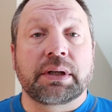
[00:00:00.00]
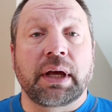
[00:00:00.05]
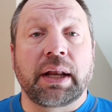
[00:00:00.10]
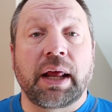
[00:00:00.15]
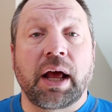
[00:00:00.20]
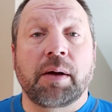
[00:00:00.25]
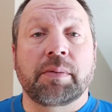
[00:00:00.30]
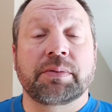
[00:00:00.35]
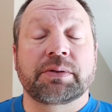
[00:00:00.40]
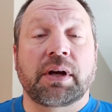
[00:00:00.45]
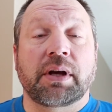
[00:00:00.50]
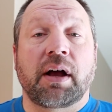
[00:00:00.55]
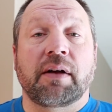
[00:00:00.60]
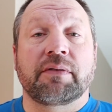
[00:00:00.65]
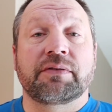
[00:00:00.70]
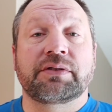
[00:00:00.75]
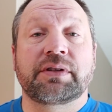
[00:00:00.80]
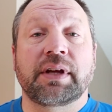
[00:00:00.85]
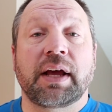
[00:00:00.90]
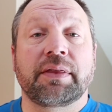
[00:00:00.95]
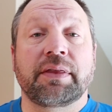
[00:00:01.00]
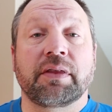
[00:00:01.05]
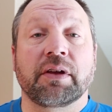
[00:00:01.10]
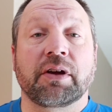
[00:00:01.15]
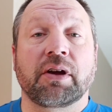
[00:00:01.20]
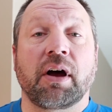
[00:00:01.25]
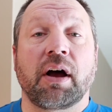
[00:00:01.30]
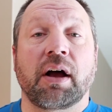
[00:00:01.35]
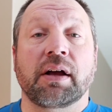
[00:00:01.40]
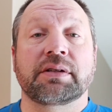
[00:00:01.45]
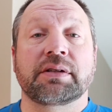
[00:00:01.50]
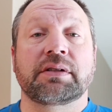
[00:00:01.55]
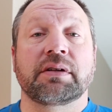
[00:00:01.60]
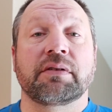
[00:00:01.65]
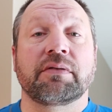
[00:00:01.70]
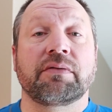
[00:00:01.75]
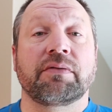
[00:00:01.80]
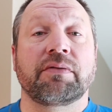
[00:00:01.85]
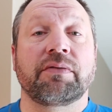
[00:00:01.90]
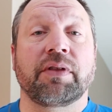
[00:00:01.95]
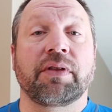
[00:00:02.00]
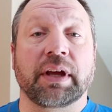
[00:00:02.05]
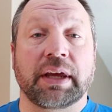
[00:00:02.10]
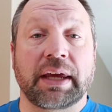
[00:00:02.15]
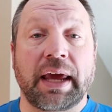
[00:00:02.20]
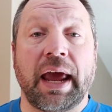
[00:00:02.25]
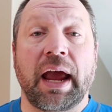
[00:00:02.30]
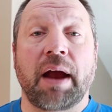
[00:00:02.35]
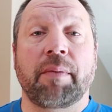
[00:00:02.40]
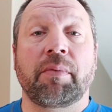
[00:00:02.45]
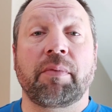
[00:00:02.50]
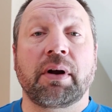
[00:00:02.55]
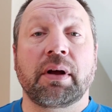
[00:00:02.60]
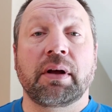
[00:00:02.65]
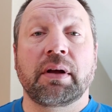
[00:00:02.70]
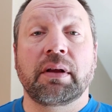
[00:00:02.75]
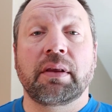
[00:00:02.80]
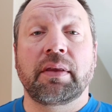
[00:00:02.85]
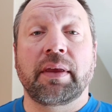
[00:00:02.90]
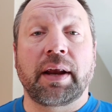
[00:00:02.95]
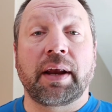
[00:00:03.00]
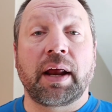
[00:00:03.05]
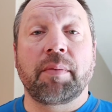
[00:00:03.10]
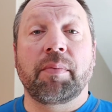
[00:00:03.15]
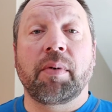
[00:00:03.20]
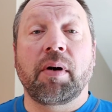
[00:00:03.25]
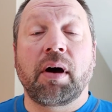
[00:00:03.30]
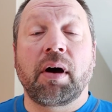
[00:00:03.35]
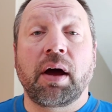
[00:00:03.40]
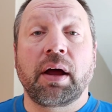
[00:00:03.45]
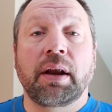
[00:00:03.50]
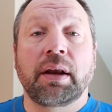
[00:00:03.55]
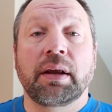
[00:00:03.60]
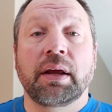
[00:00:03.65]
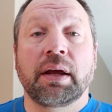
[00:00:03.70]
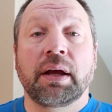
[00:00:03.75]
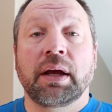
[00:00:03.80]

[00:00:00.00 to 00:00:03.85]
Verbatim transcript: It helps offset the cost of the camera that I bought,